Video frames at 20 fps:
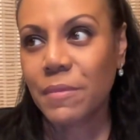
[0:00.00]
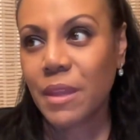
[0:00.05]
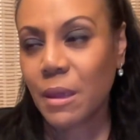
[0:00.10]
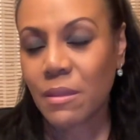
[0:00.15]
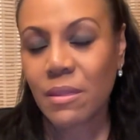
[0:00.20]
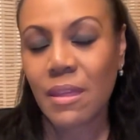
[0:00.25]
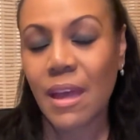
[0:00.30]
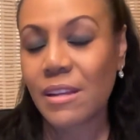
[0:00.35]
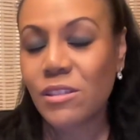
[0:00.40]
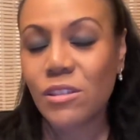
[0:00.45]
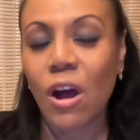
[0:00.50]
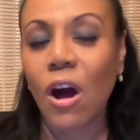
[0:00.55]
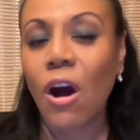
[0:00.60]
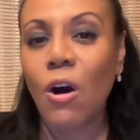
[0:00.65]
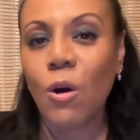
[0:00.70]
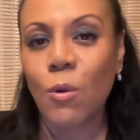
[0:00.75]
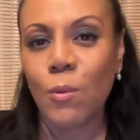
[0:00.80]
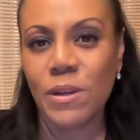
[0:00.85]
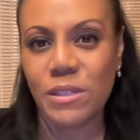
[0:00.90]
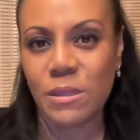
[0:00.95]
That's
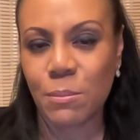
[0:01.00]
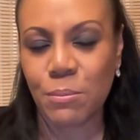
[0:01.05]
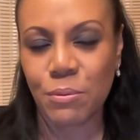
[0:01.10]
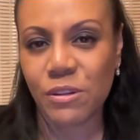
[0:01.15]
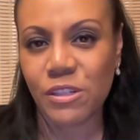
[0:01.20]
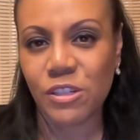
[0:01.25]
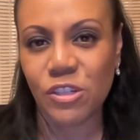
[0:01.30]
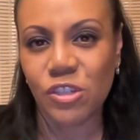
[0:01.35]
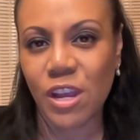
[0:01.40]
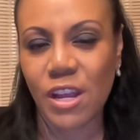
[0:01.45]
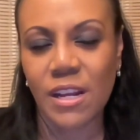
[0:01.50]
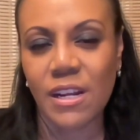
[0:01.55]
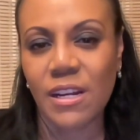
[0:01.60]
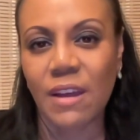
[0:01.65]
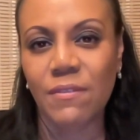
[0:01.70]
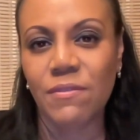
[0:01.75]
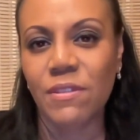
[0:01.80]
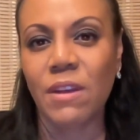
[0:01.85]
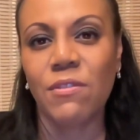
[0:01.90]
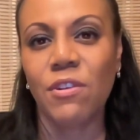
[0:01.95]
always appreciated.
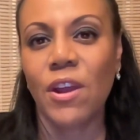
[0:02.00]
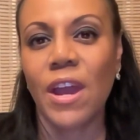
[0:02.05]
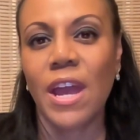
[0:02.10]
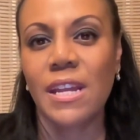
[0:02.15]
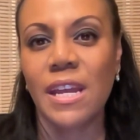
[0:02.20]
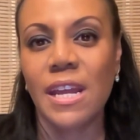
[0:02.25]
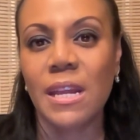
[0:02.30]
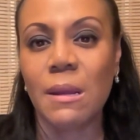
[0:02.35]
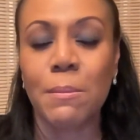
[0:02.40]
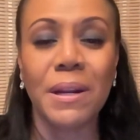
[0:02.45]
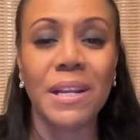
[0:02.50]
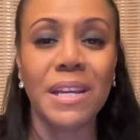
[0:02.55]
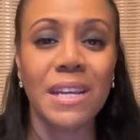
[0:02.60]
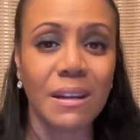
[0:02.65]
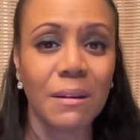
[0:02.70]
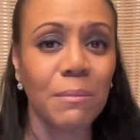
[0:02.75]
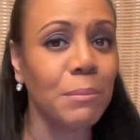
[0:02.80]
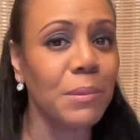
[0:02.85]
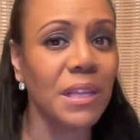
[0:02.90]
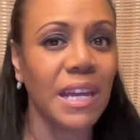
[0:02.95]
I've never had anybody
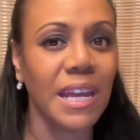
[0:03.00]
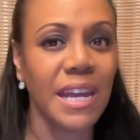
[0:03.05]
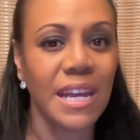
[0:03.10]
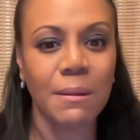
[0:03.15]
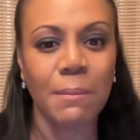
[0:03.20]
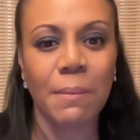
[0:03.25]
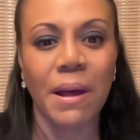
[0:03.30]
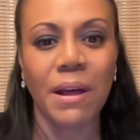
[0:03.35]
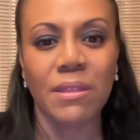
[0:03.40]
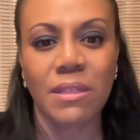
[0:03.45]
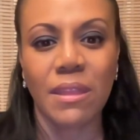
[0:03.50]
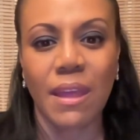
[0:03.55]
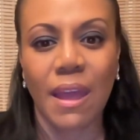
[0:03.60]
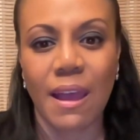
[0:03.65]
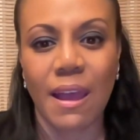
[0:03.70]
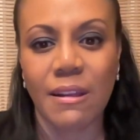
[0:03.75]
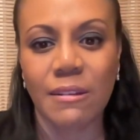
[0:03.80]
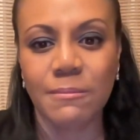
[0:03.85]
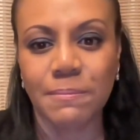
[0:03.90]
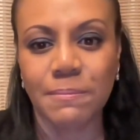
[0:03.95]
complain about that.